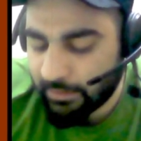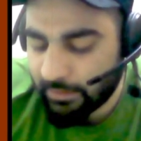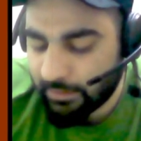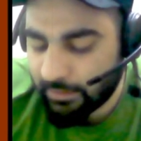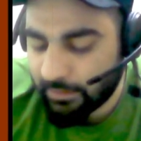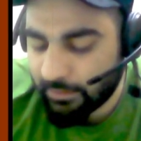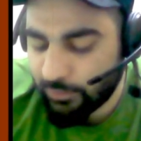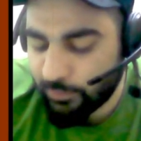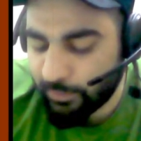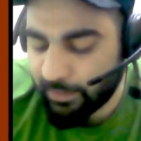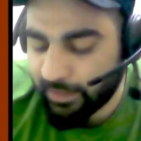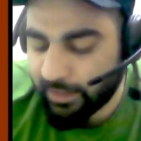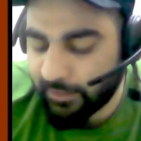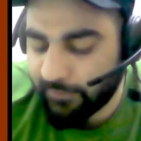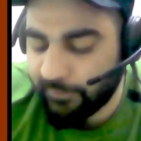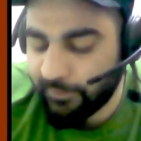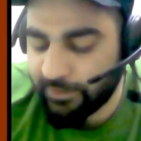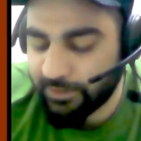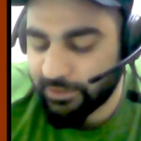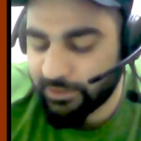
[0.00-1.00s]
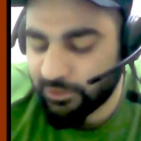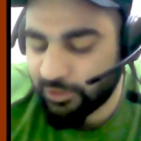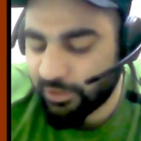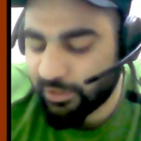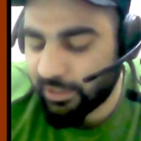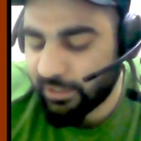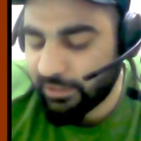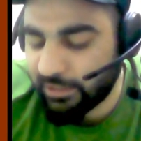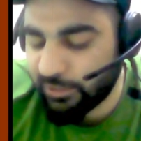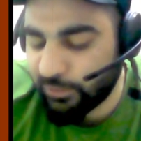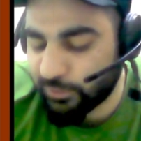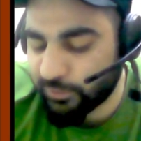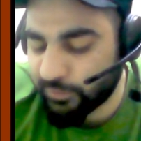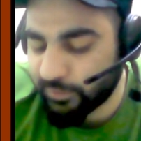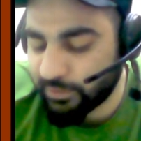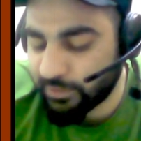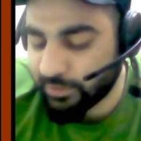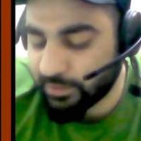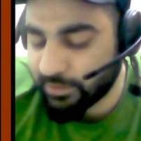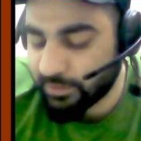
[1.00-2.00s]
numerical features or continuous
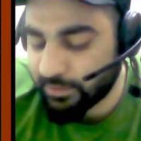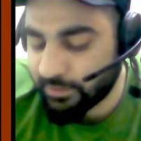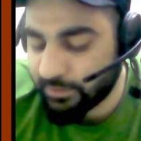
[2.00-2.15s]
features.